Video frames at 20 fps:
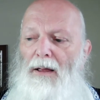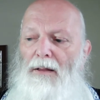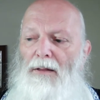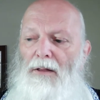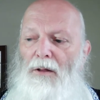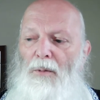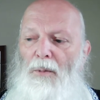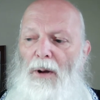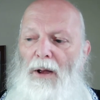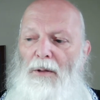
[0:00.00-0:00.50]

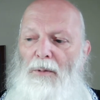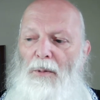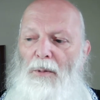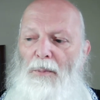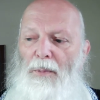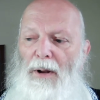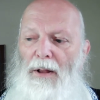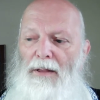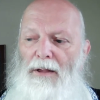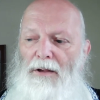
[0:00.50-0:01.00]
The way we
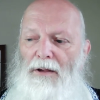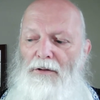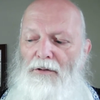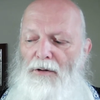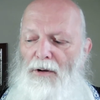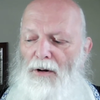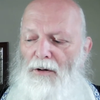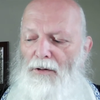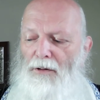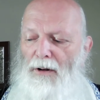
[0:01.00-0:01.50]
bring these
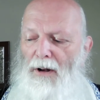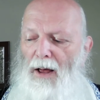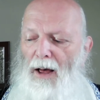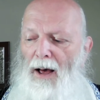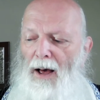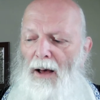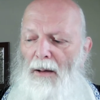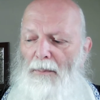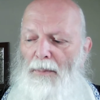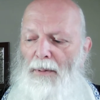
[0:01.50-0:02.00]
children
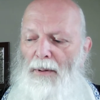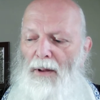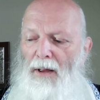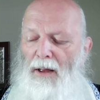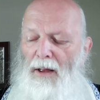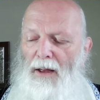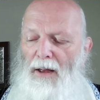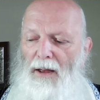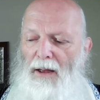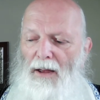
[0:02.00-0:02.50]
up
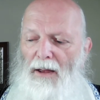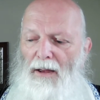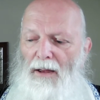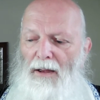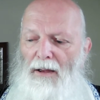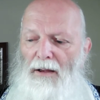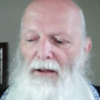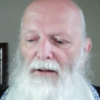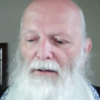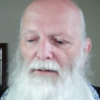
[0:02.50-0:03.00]

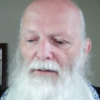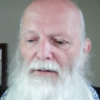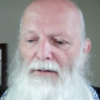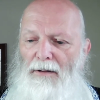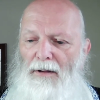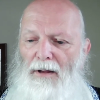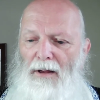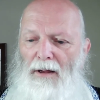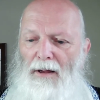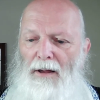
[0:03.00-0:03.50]

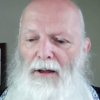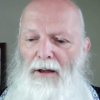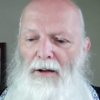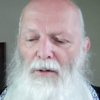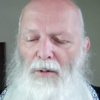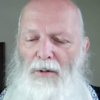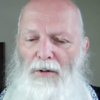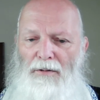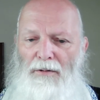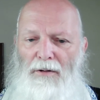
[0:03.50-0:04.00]
is
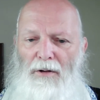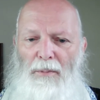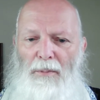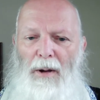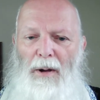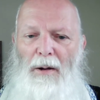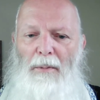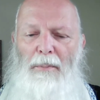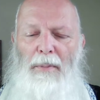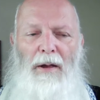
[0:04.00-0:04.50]
also
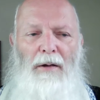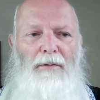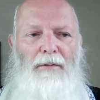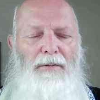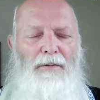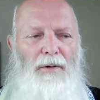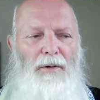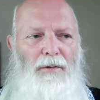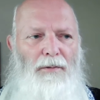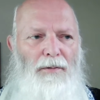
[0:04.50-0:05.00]
about being
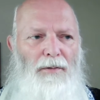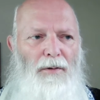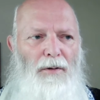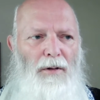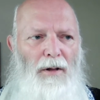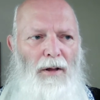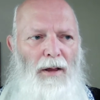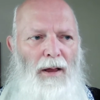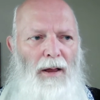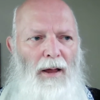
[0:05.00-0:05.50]

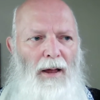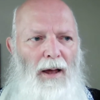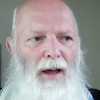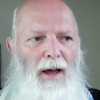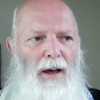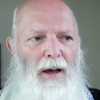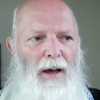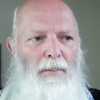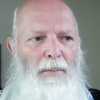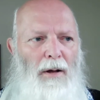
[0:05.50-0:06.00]
fruitful
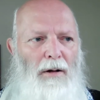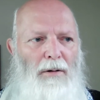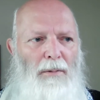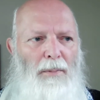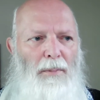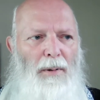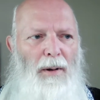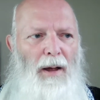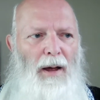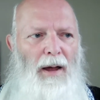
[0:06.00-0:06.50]
and
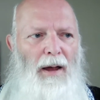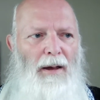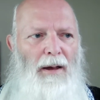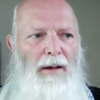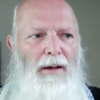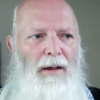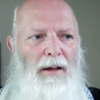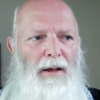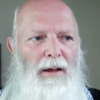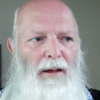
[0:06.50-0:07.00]
multiplying
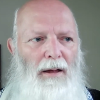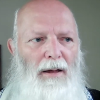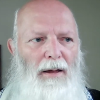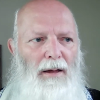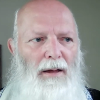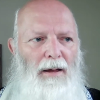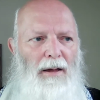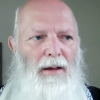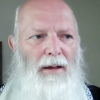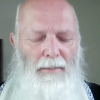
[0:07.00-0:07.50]

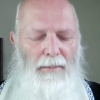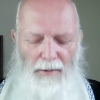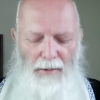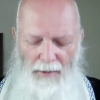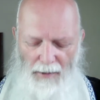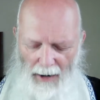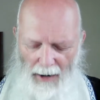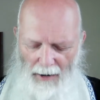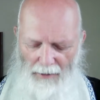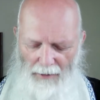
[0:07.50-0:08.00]

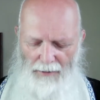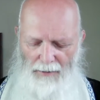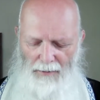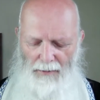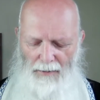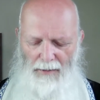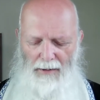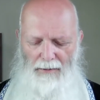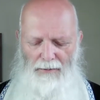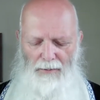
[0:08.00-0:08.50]
creation
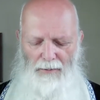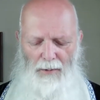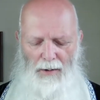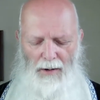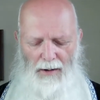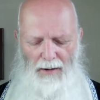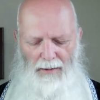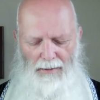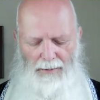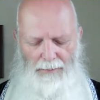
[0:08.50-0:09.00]
on this
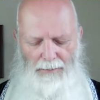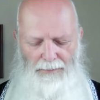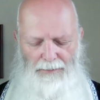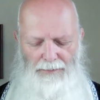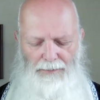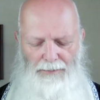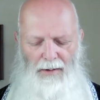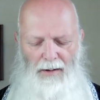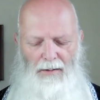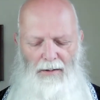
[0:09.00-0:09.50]
world.
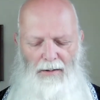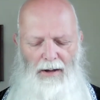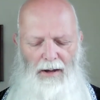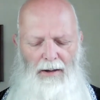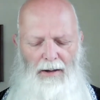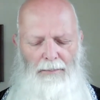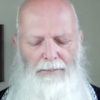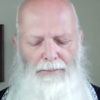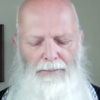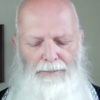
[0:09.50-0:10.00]

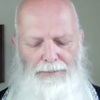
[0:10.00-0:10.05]
Okay?